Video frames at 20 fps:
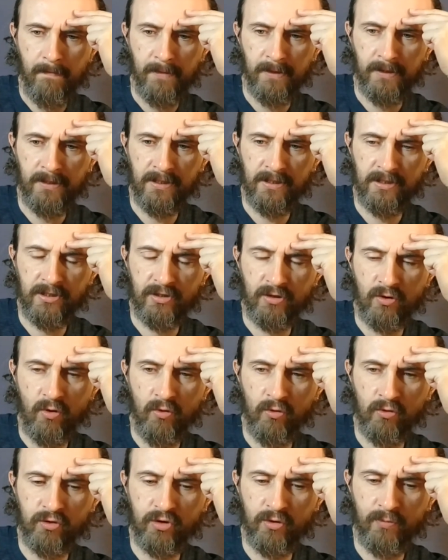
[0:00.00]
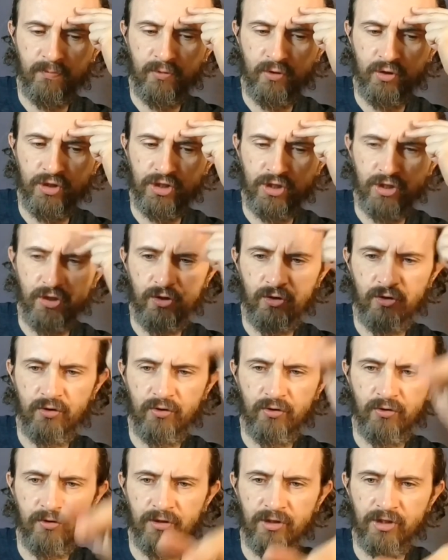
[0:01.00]
but this is also pushing you
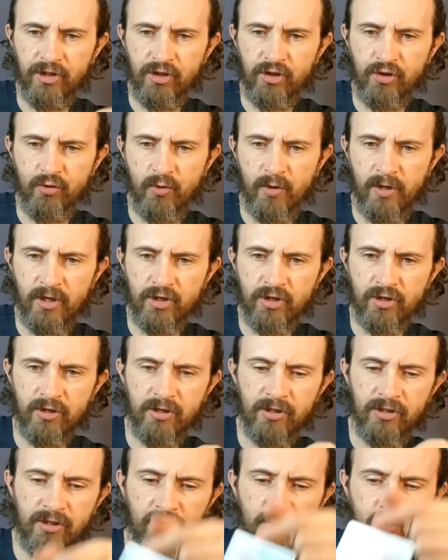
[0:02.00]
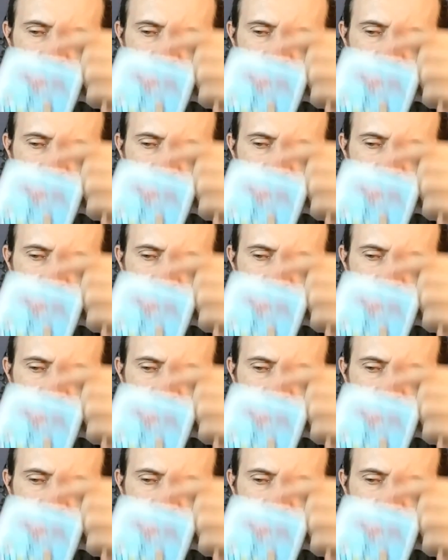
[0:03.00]
through the situation. This is